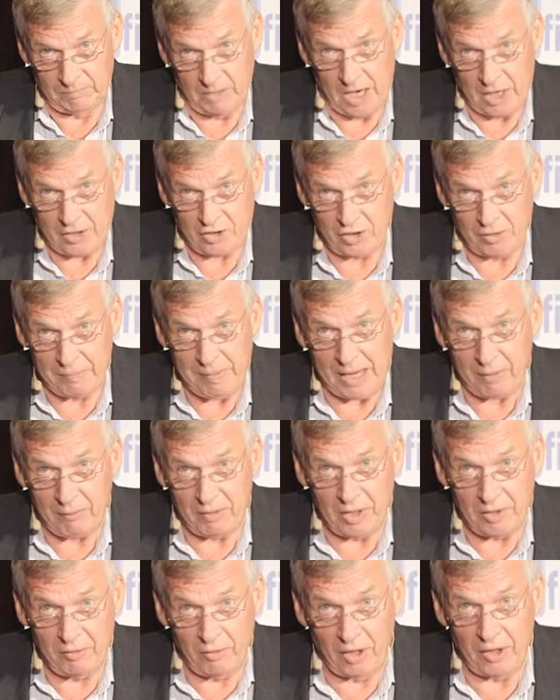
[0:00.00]
I suspect
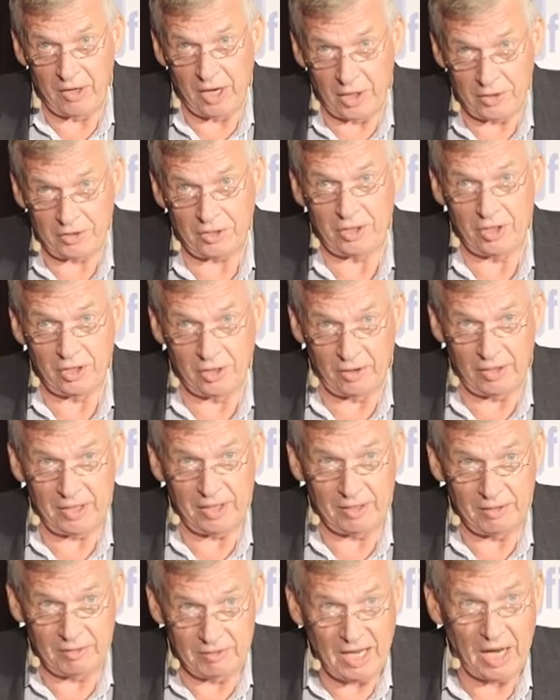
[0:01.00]
when you've got no
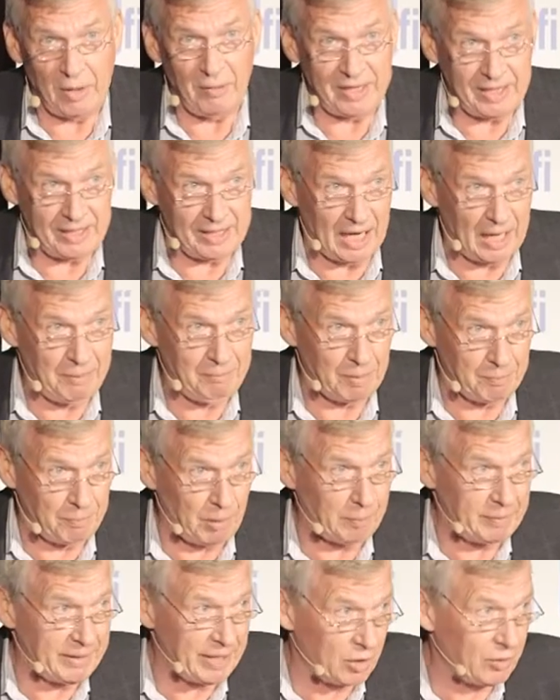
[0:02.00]
security, no income, and
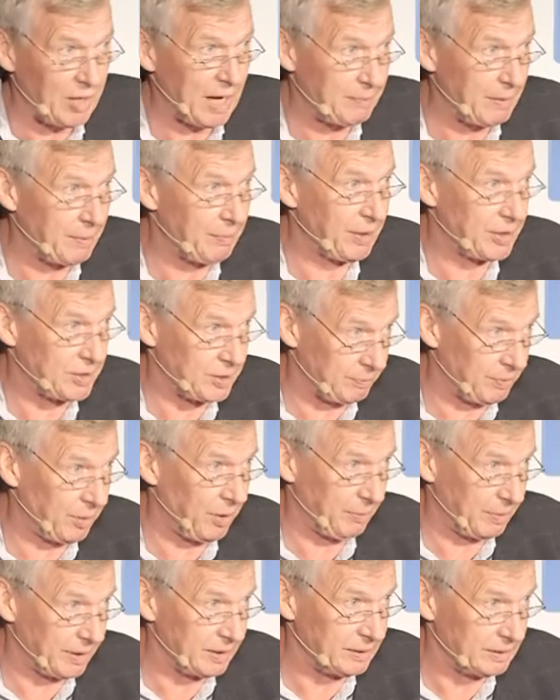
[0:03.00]
probably a crappy piece of
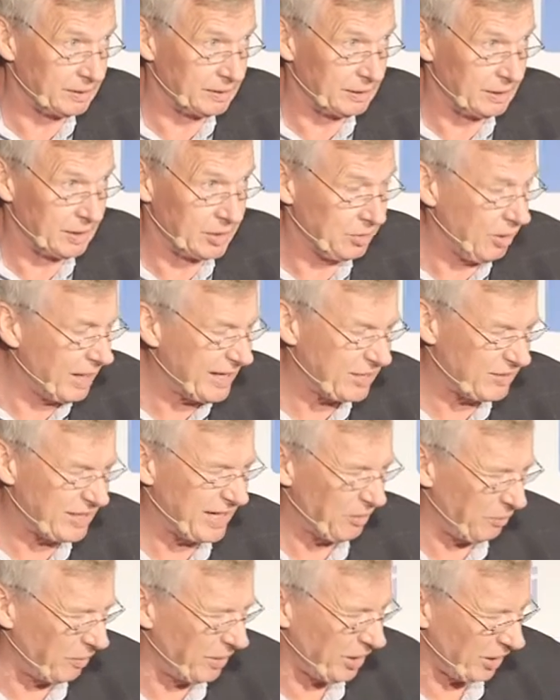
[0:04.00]
property. So I just
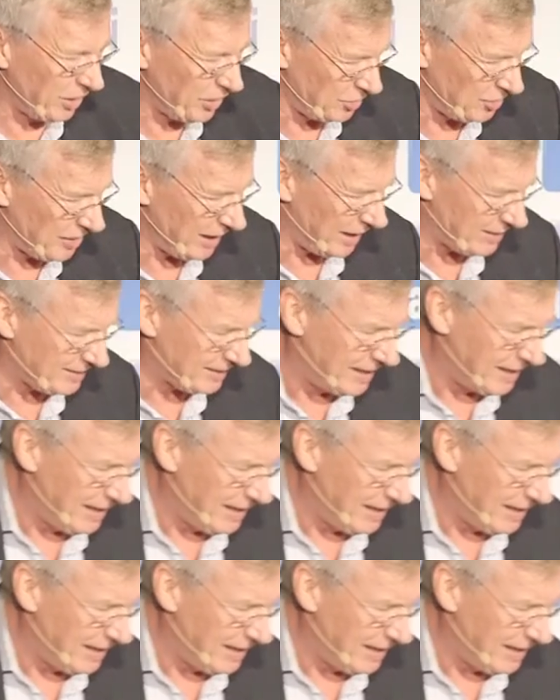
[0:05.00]
get really sus.